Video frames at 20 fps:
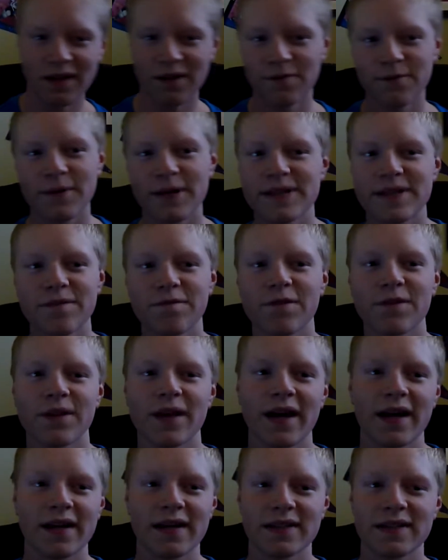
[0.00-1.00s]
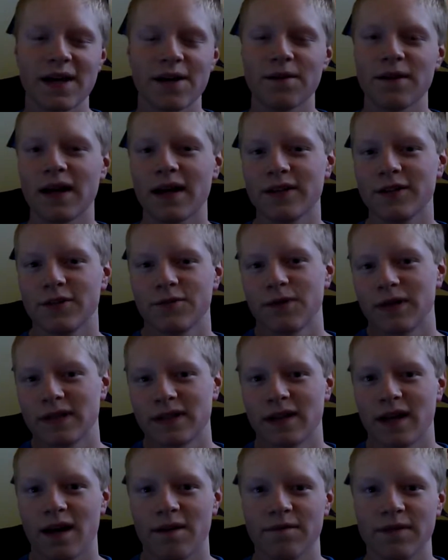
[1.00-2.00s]
Reason for that is I just
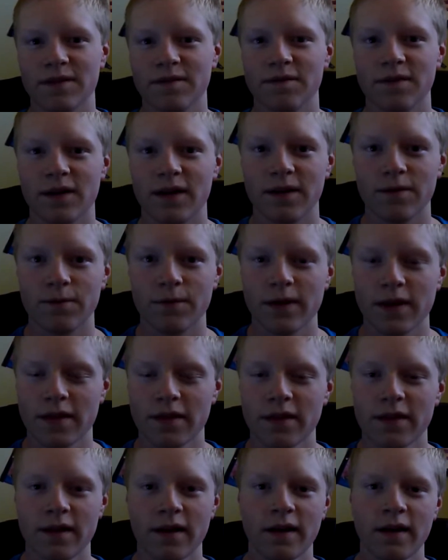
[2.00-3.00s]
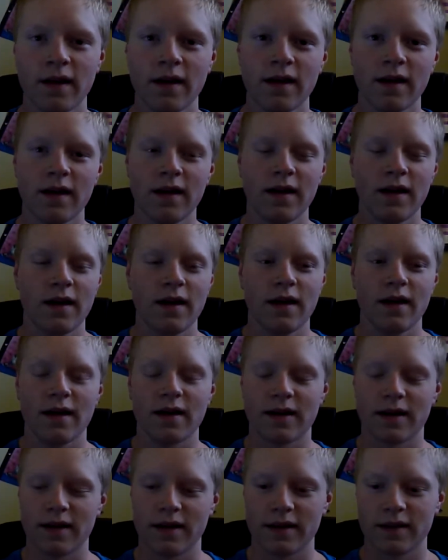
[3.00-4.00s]
wasn't having fun with
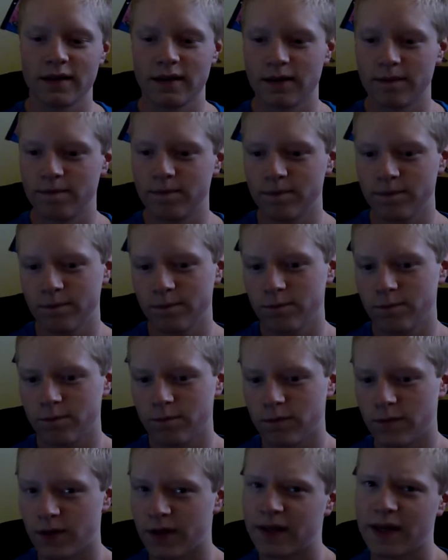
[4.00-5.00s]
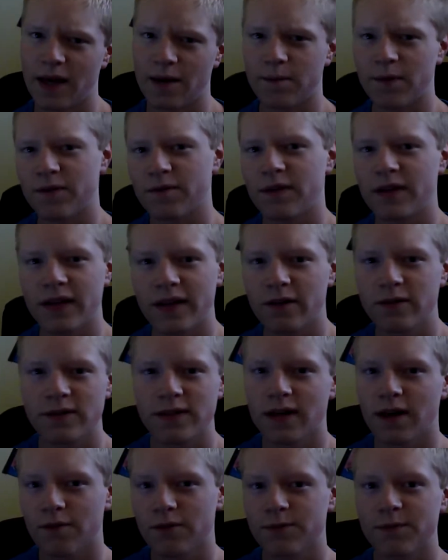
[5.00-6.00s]
the gaming videos
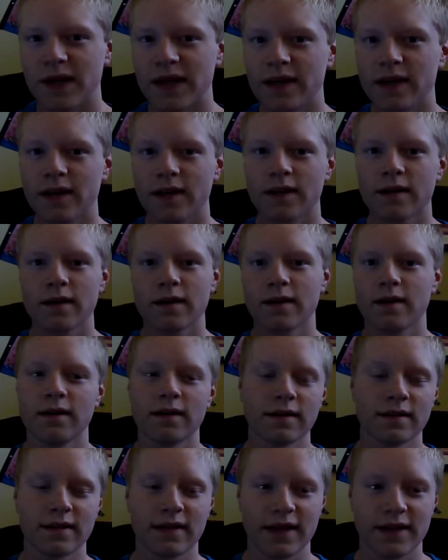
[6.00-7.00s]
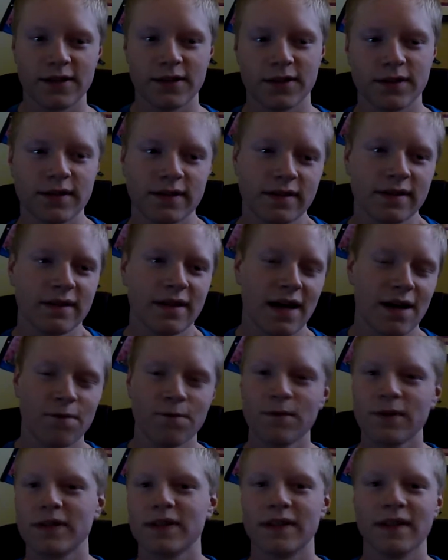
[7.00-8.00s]
that I was making.
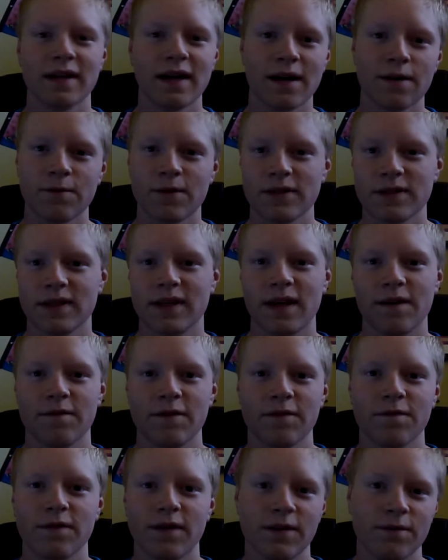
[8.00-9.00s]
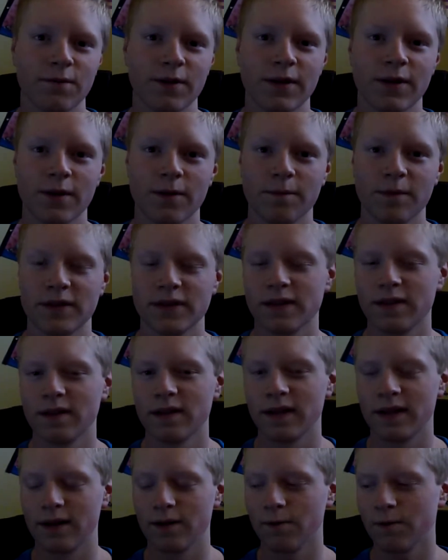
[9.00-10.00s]
I wasn't having fun with them,
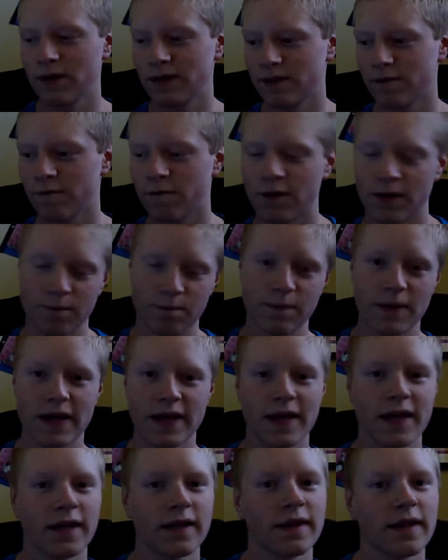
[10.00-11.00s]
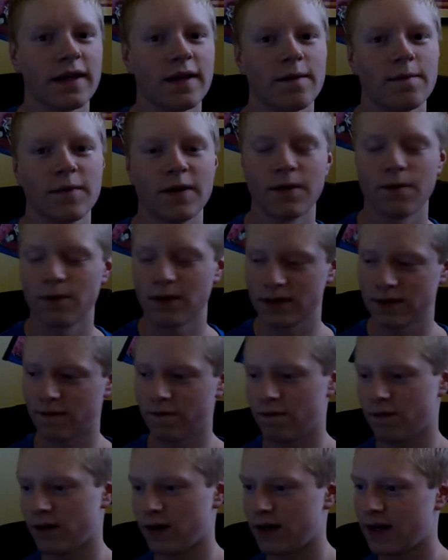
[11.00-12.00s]
and it wasn't fun making them, and it wasn't
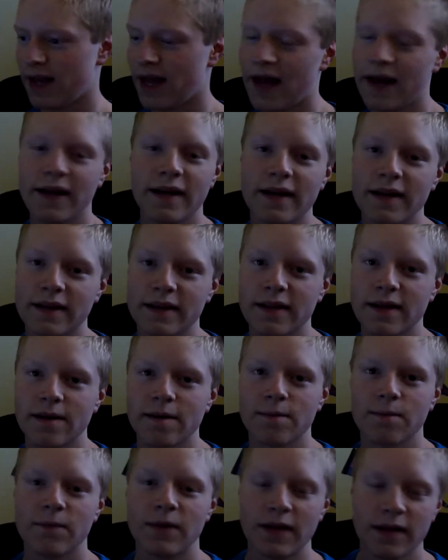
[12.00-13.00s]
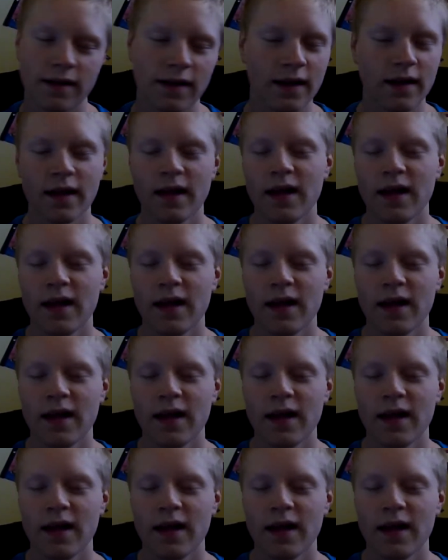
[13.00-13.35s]
fun editing them, and